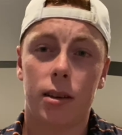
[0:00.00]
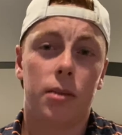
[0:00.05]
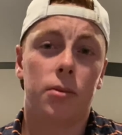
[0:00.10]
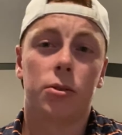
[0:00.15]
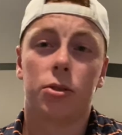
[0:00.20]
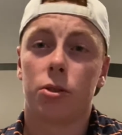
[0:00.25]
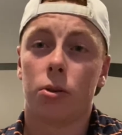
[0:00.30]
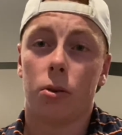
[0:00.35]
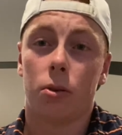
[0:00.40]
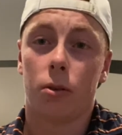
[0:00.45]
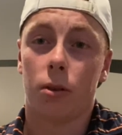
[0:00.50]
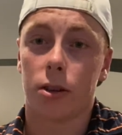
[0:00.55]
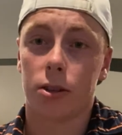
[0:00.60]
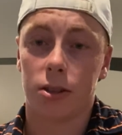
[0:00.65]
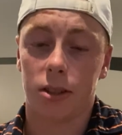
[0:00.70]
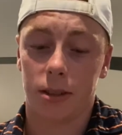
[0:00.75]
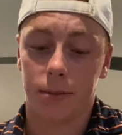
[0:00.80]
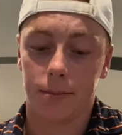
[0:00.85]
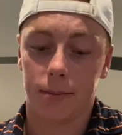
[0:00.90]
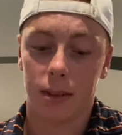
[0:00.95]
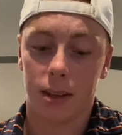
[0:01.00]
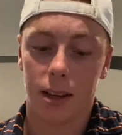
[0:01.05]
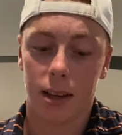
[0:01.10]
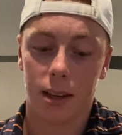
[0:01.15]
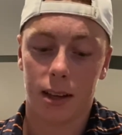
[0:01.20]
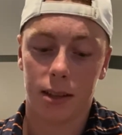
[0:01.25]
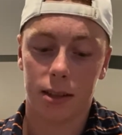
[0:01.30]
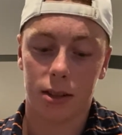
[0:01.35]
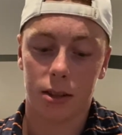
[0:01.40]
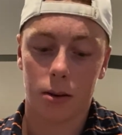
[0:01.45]
it was soul crushing.
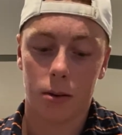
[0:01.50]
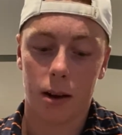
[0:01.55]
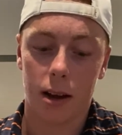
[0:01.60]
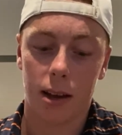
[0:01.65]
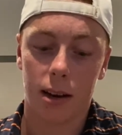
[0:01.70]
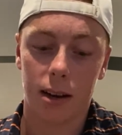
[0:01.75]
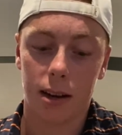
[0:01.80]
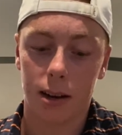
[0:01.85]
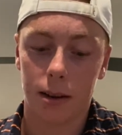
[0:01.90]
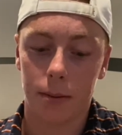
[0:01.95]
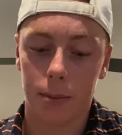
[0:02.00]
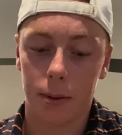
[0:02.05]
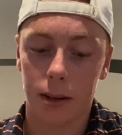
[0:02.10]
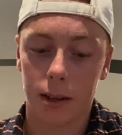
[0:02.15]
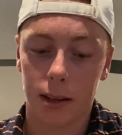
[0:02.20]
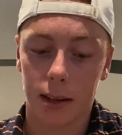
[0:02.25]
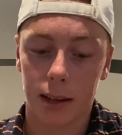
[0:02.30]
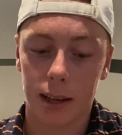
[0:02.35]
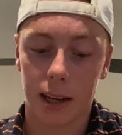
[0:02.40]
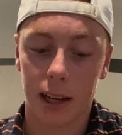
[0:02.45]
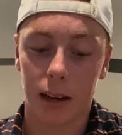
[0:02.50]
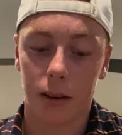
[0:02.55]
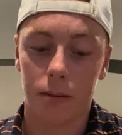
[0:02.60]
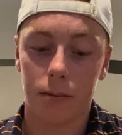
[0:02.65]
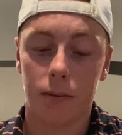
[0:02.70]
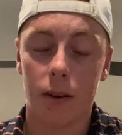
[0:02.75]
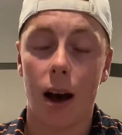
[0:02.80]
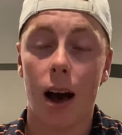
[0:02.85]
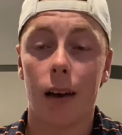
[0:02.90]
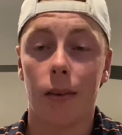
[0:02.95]
And so I ended up getting a
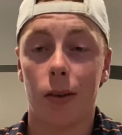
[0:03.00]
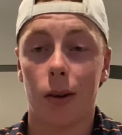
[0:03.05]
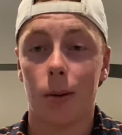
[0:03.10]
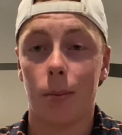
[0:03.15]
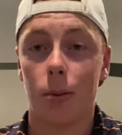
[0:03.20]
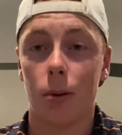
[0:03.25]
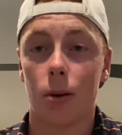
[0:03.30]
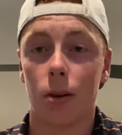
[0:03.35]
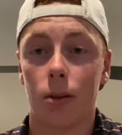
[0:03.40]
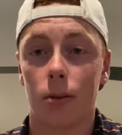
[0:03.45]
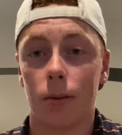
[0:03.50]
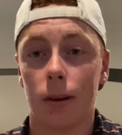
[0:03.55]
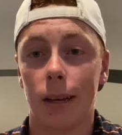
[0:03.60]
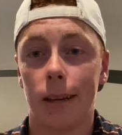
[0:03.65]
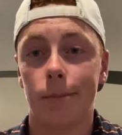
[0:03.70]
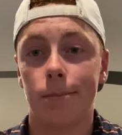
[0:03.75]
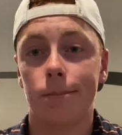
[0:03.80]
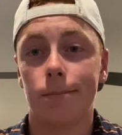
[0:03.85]
5 on a par 3.